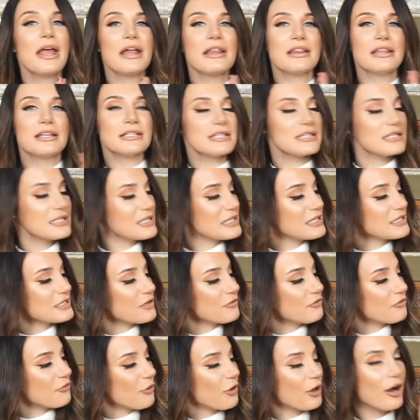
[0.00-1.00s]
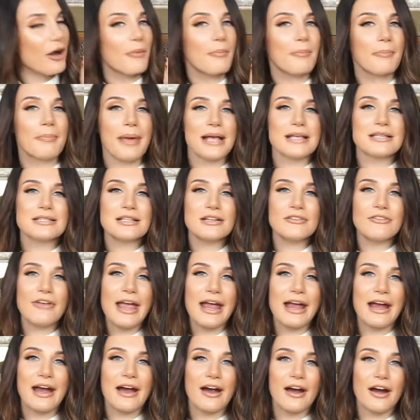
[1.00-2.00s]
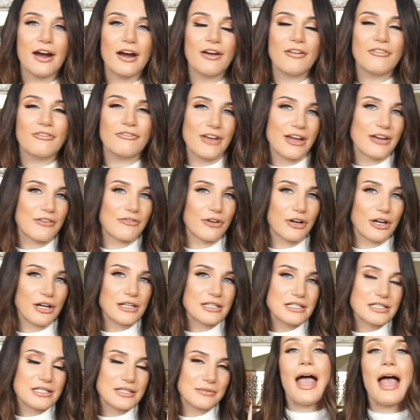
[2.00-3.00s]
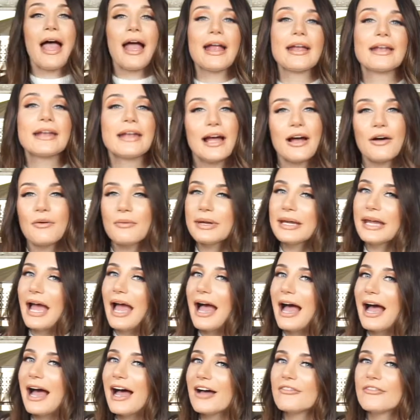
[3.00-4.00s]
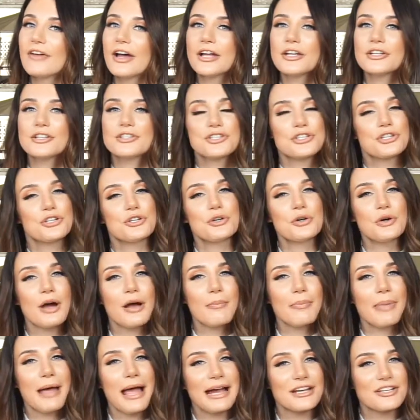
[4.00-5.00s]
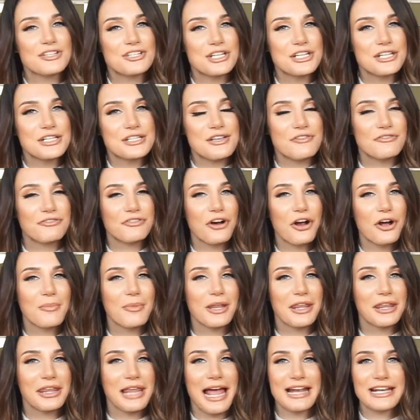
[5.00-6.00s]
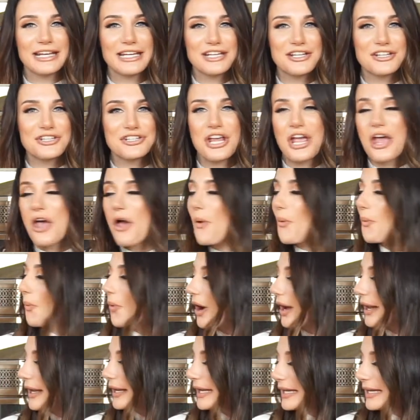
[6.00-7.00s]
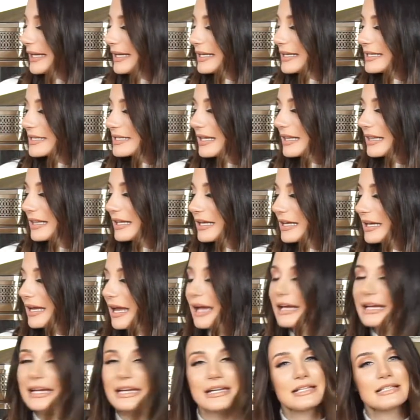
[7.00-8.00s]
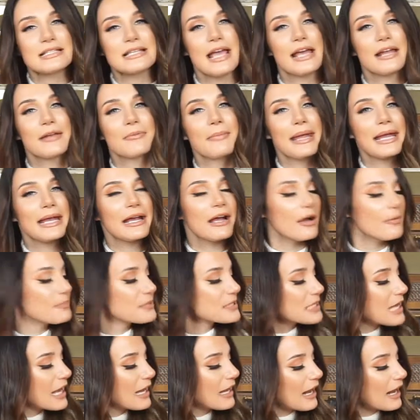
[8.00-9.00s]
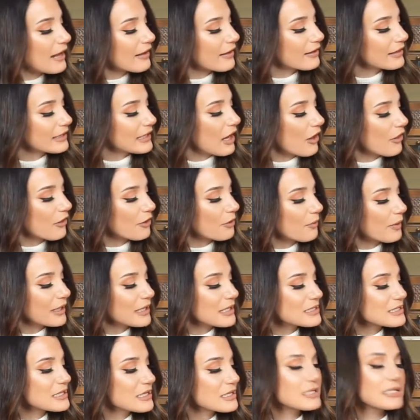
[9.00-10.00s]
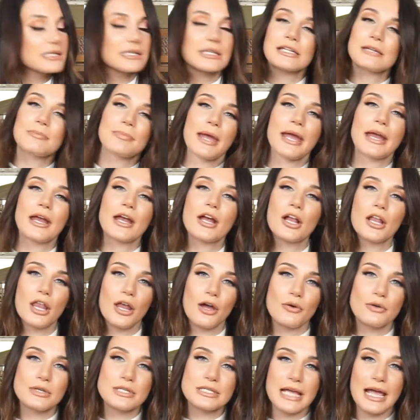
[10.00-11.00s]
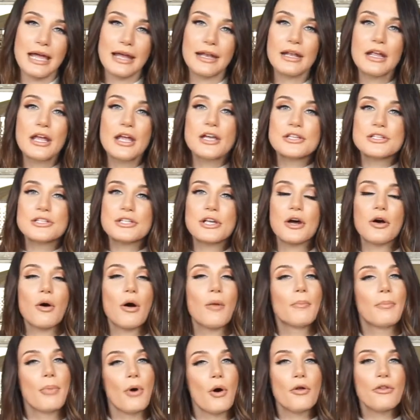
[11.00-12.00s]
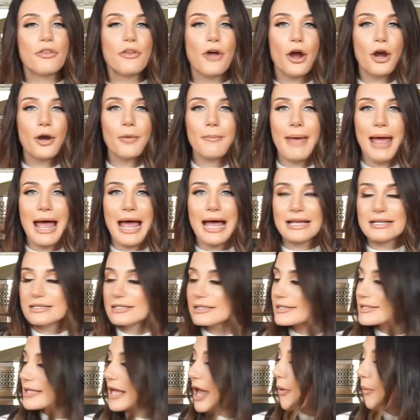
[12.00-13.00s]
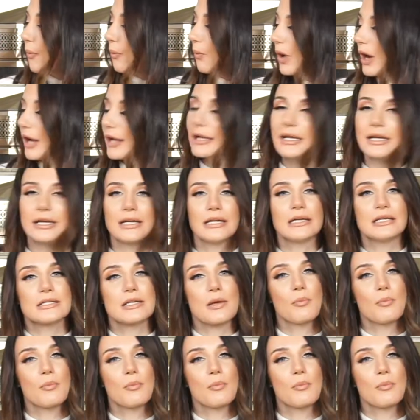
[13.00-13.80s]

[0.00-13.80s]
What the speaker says: this is the Sephora best of hair favorites. And now we have 2 packages from Laneige. One is the Kiss and Makeup set, and then the other one is the Sleep and Glow set. So both are masks. One is